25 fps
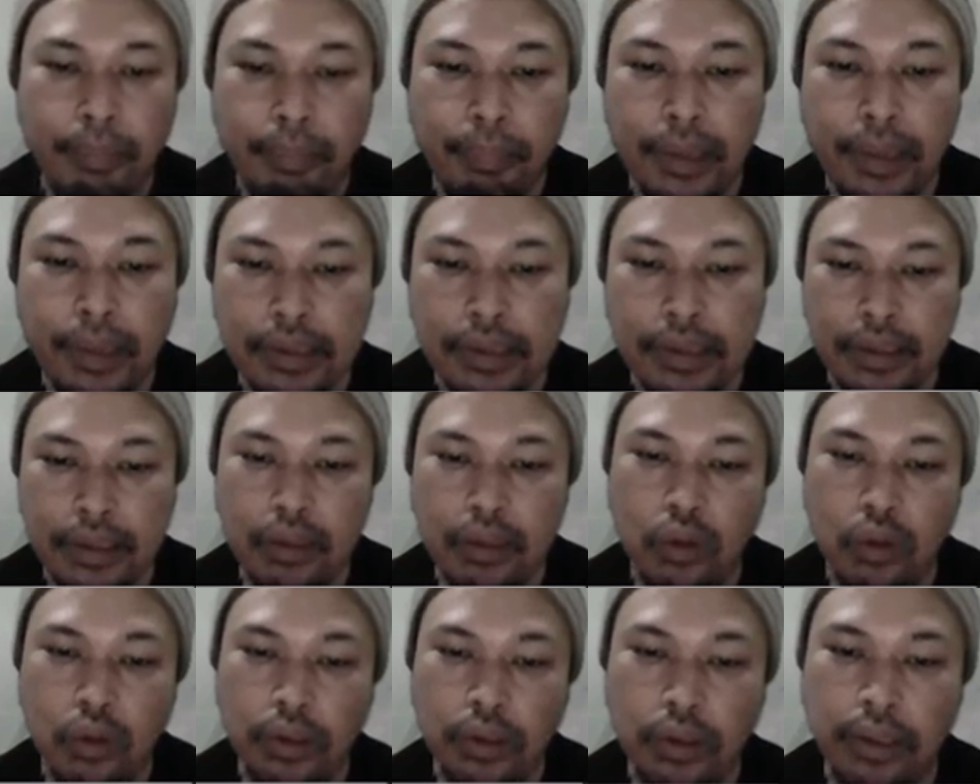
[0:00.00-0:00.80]
Parts
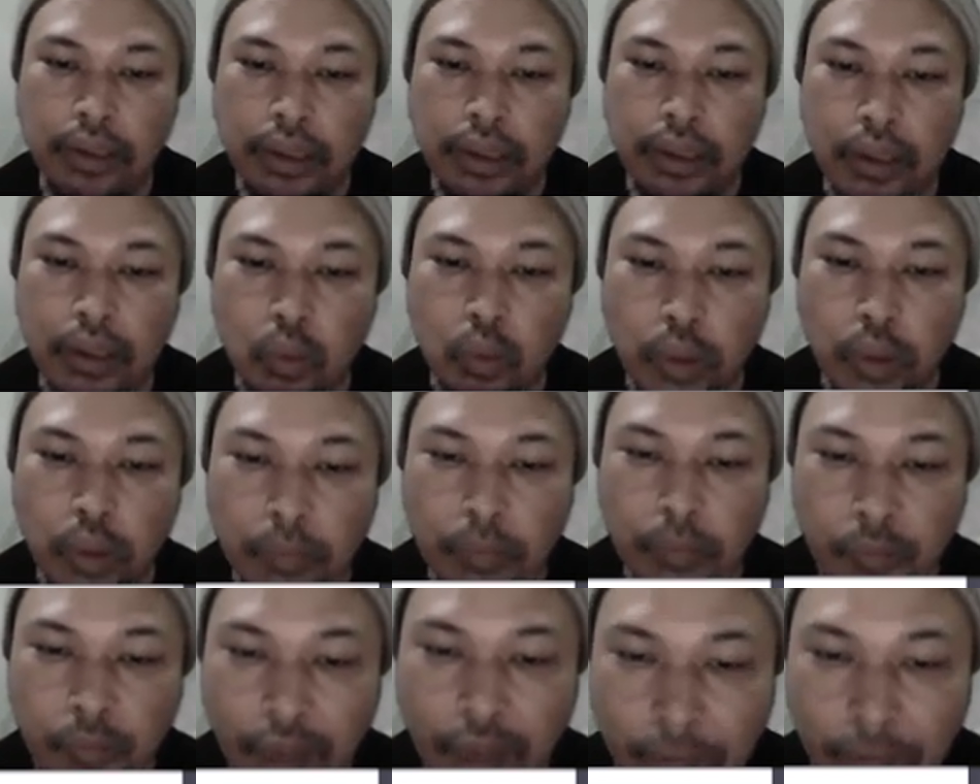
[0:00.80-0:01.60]
in total is
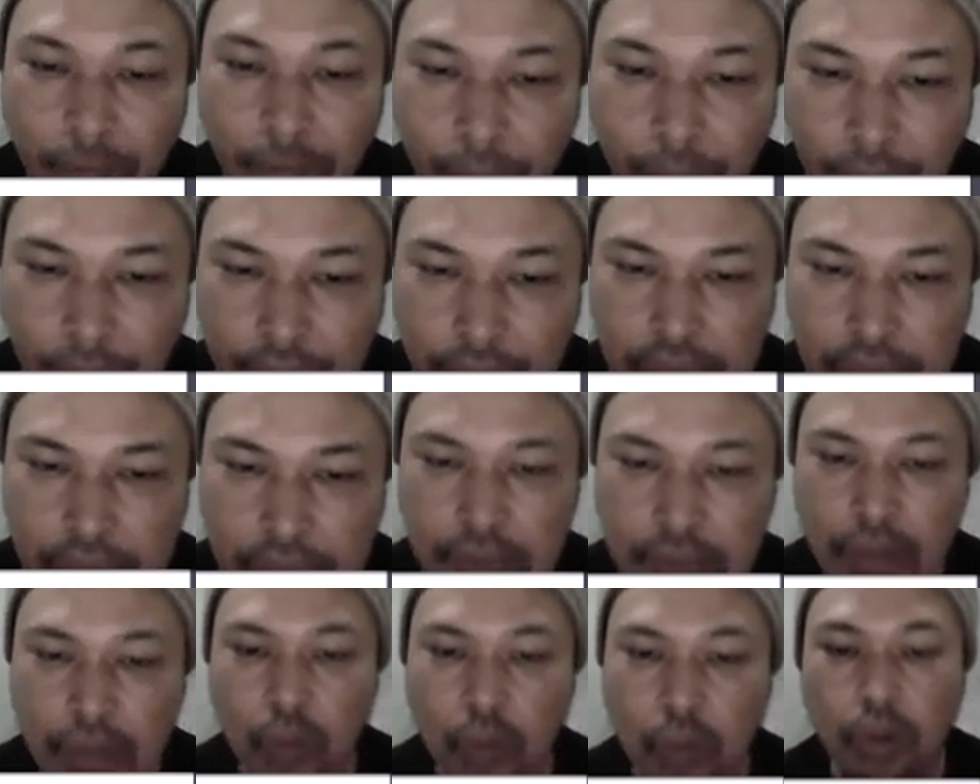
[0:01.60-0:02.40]
25
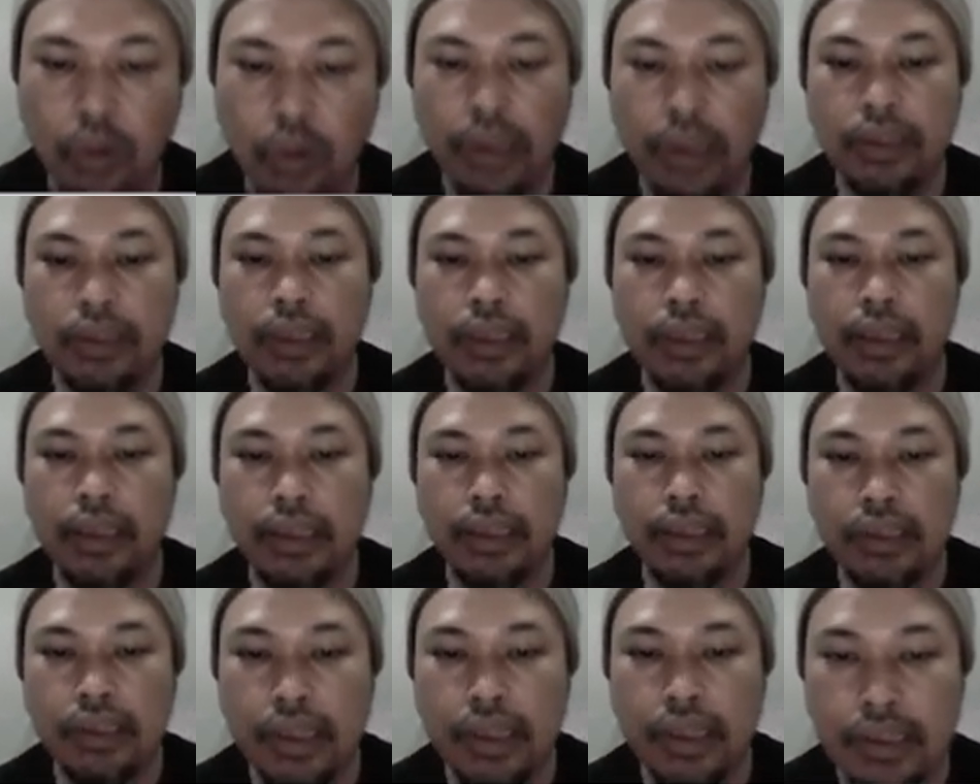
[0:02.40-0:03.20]
parts. Duration
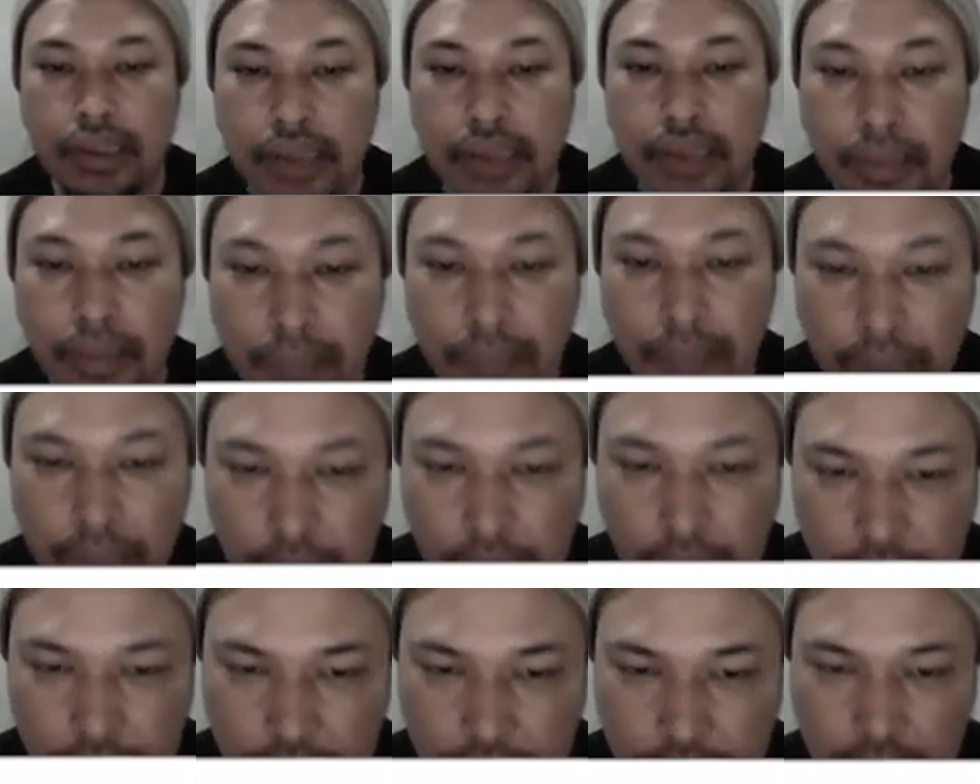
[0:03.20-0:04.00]
is 60
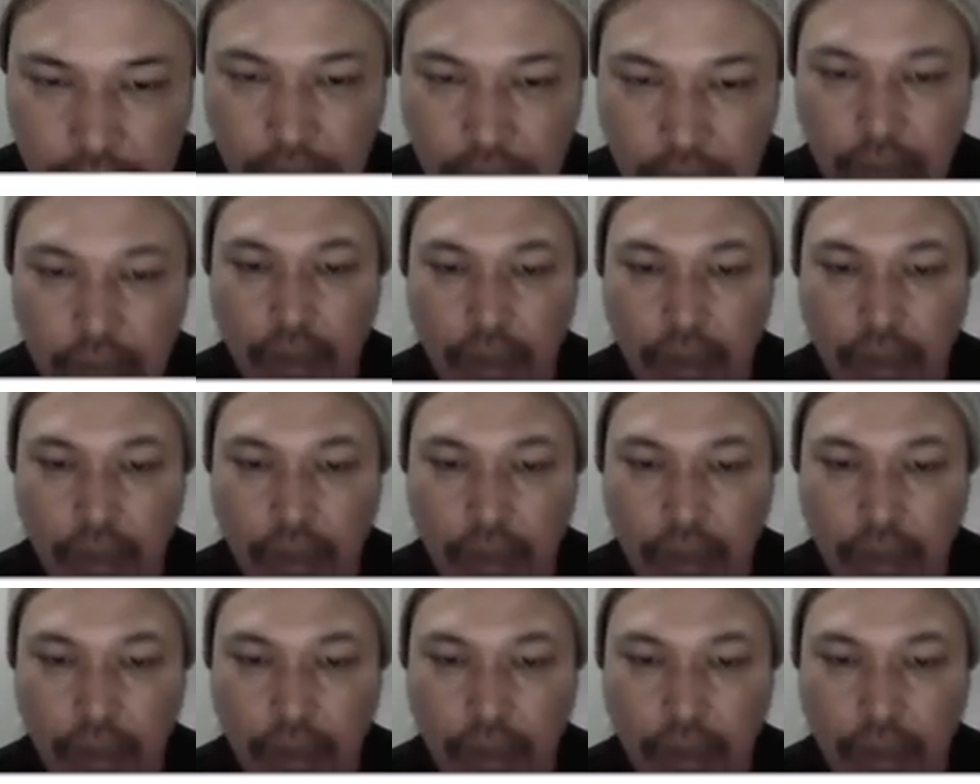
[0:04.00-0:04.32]
minutes.